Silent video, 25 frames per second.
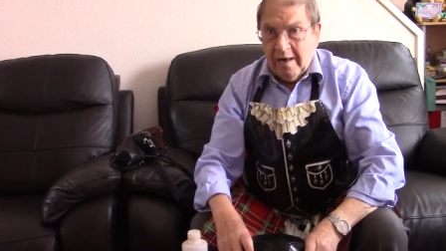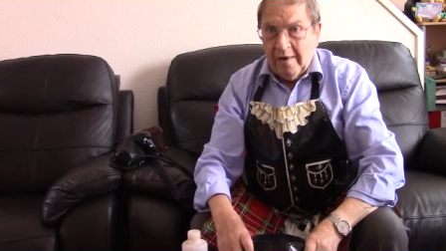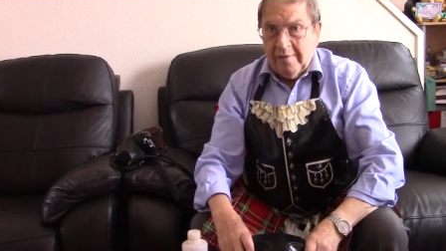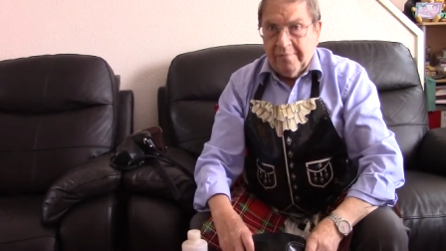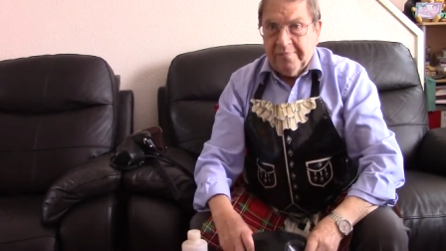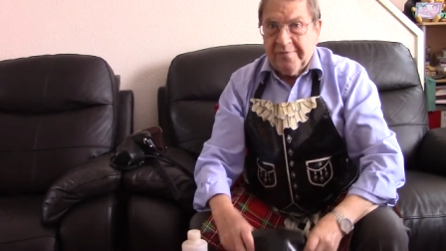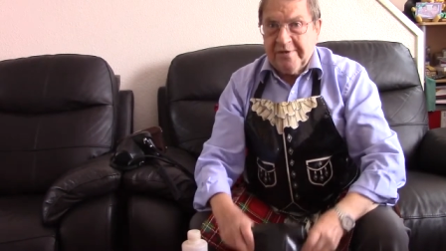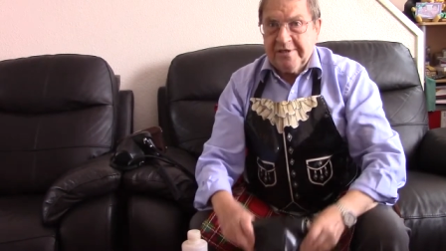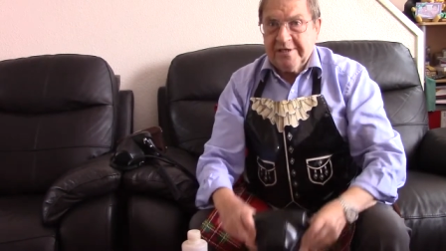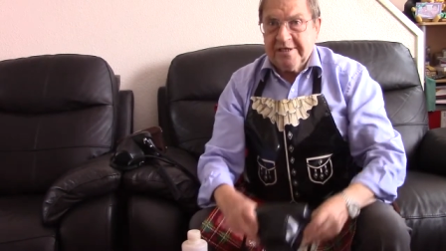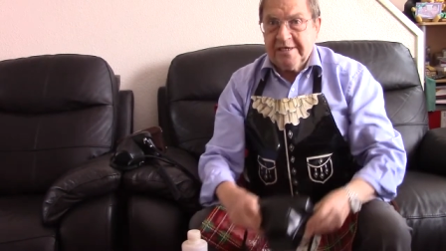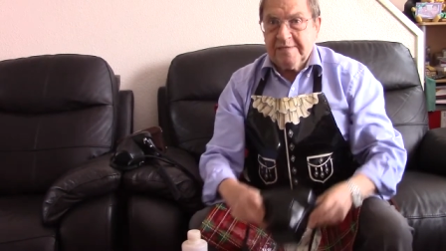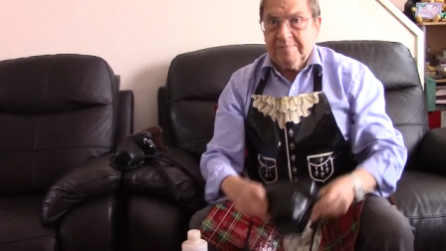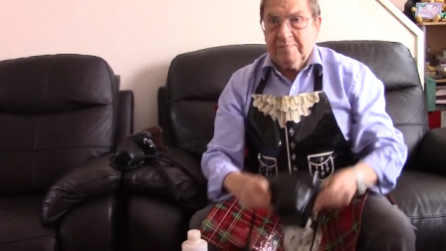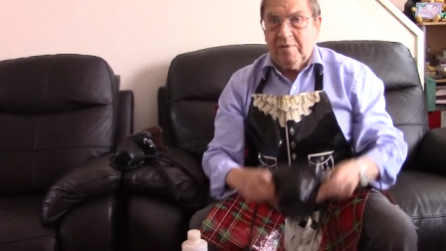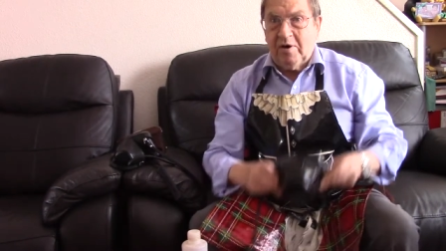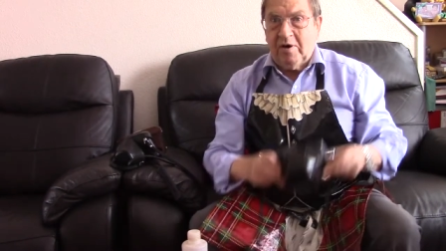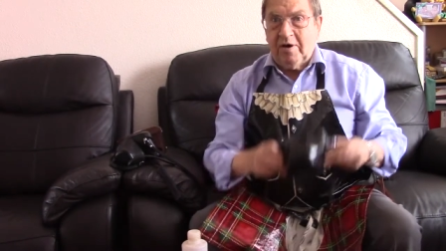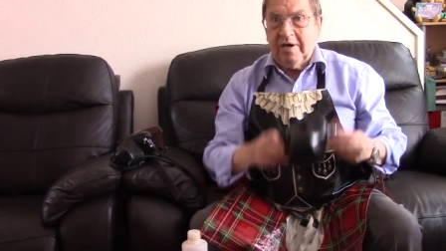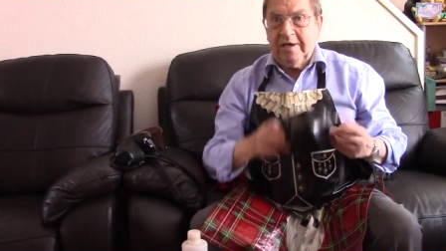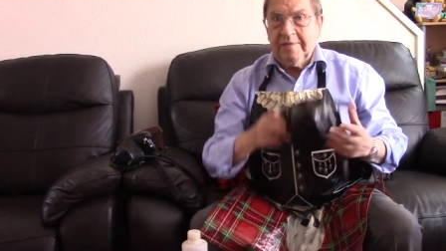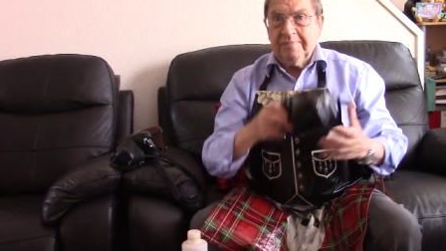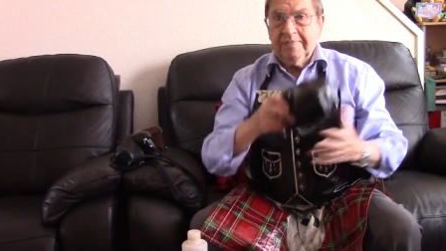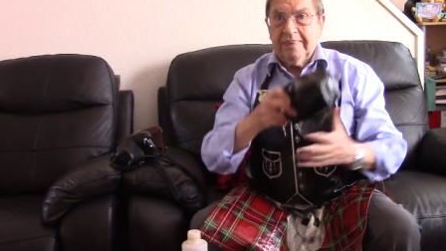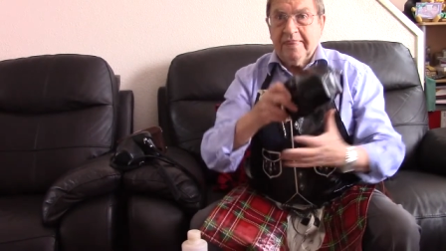This is
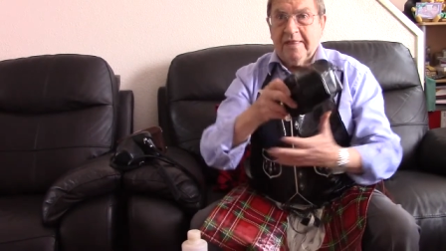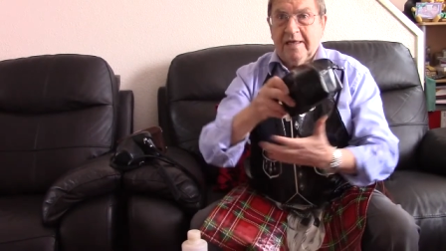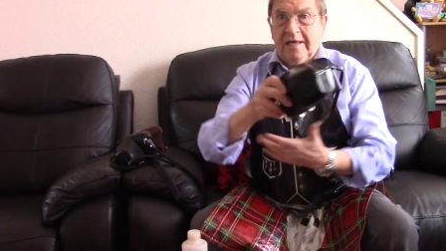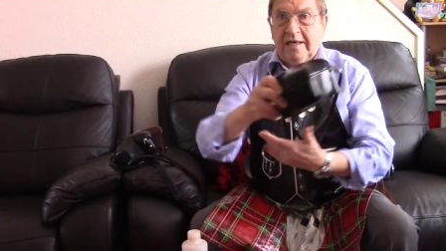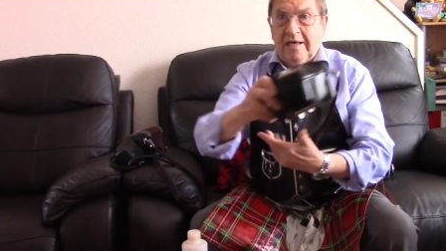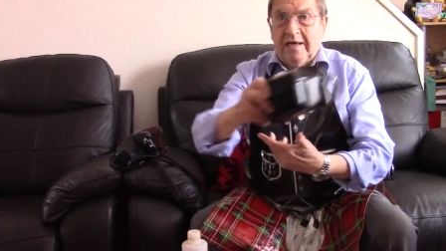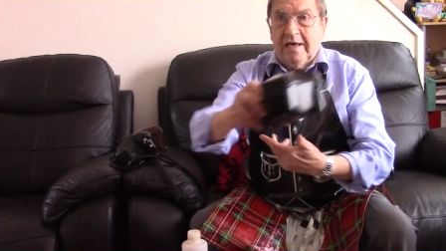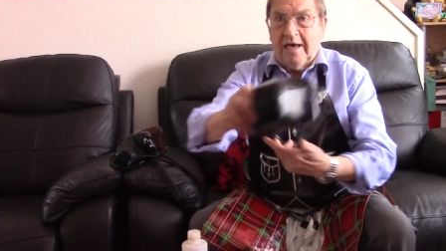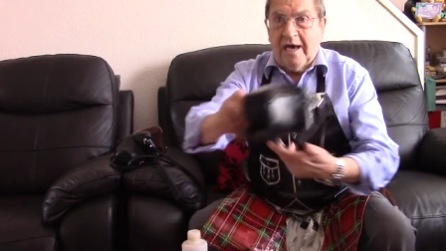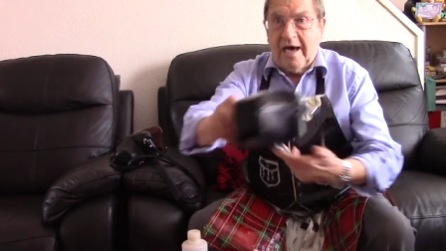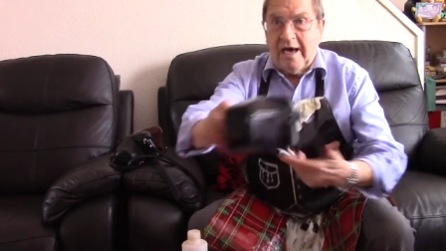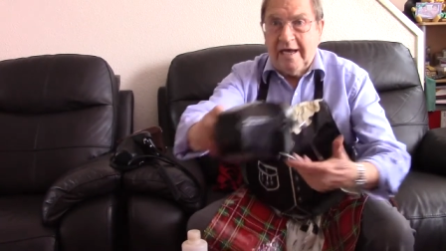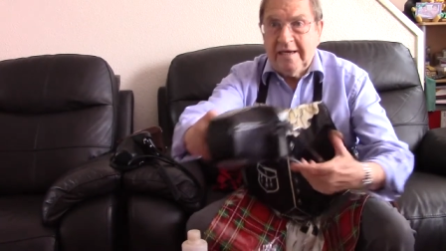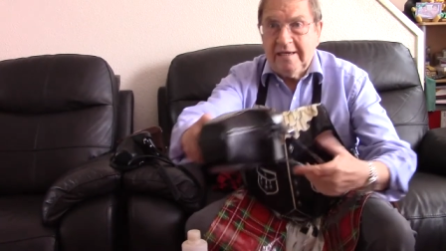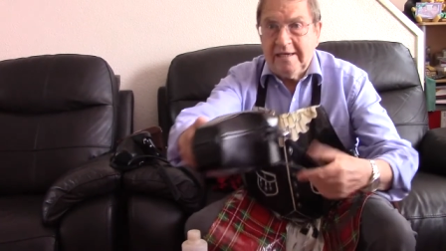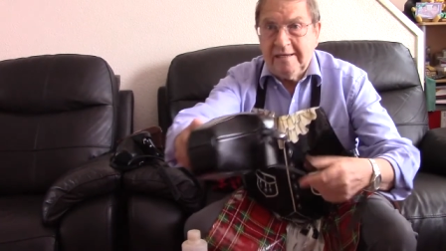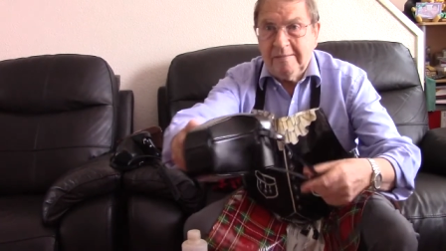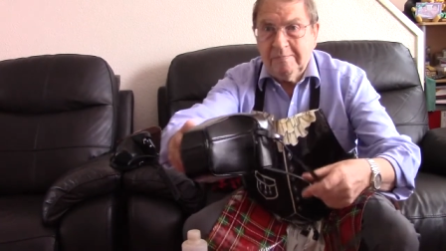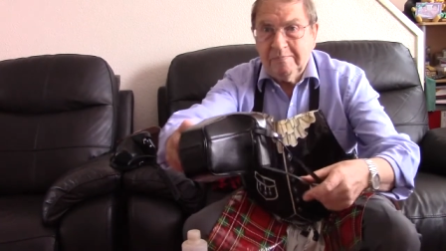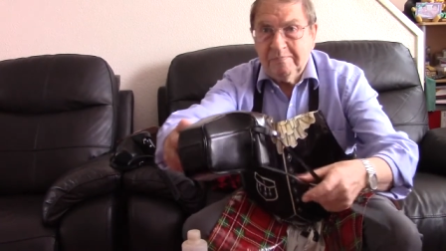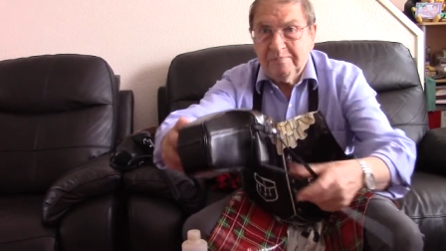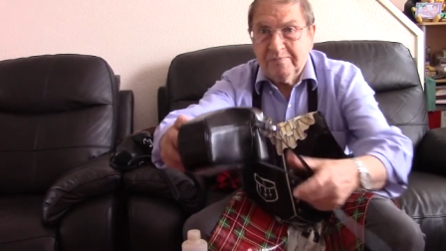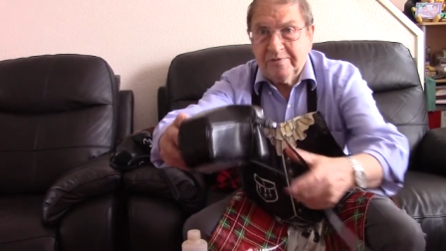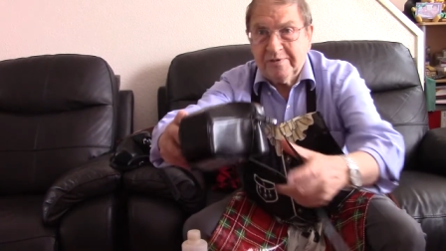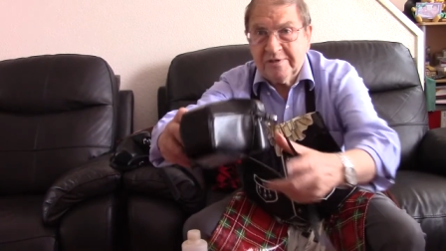my
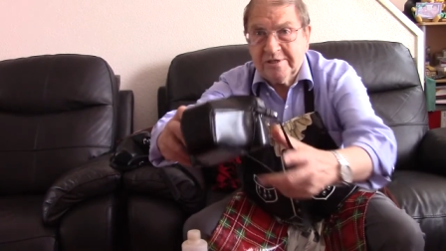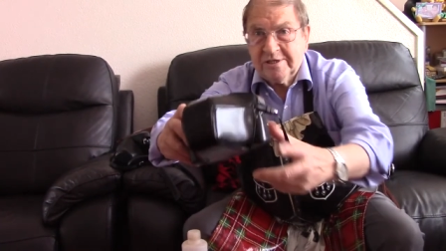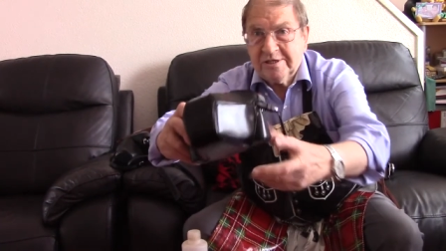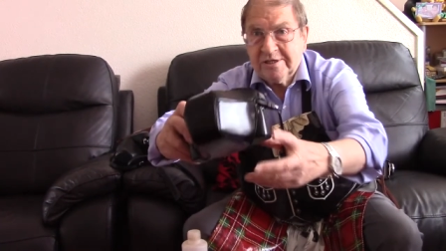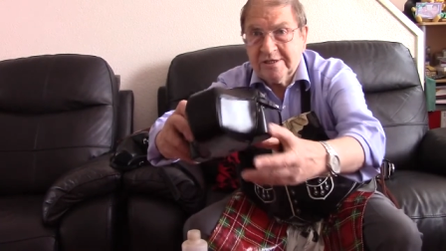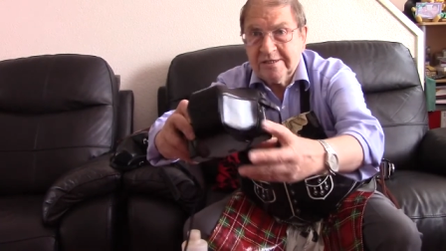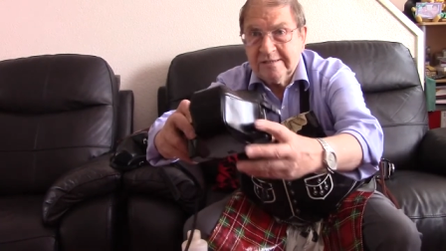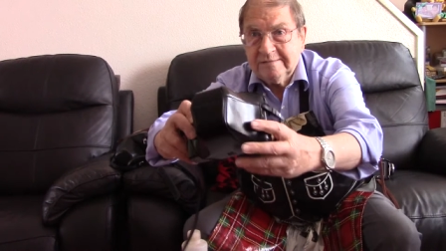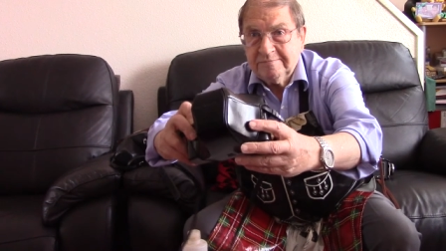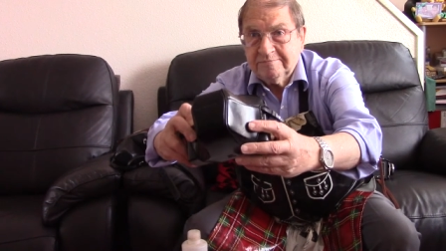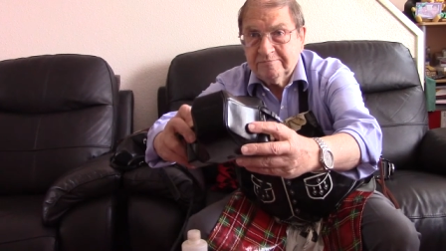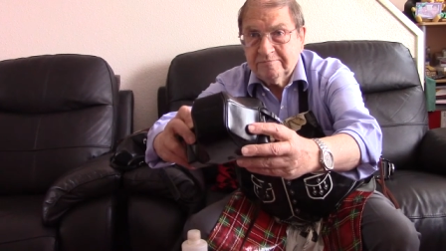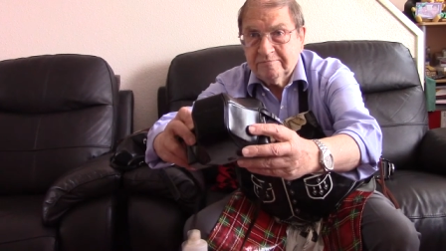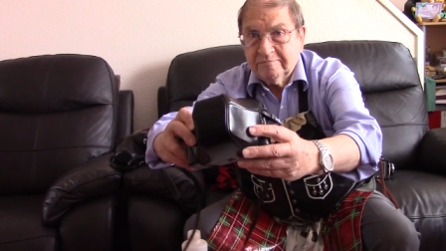Olympus